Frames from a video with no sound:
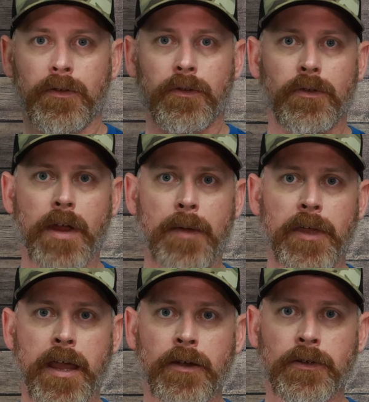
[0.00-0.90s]
you grab the
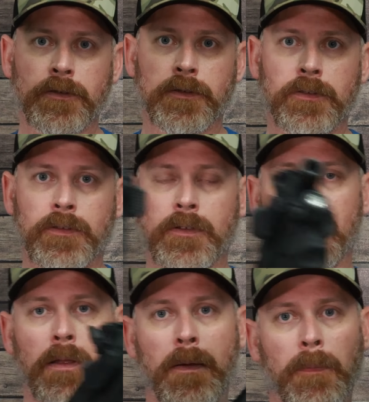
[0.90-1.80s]
handle,
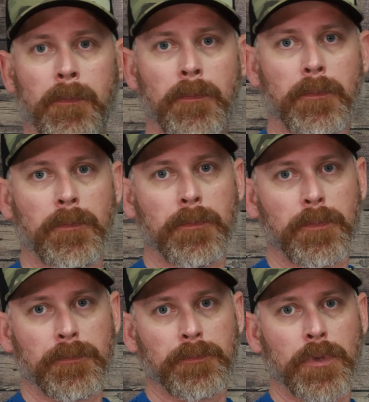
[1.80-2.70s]

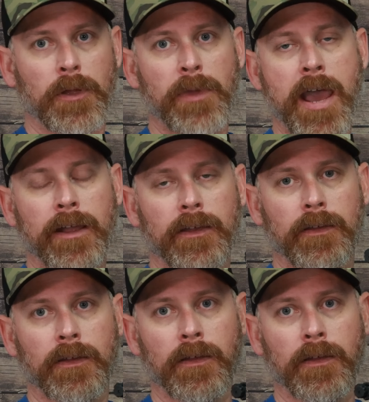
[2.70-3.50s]
pull it back,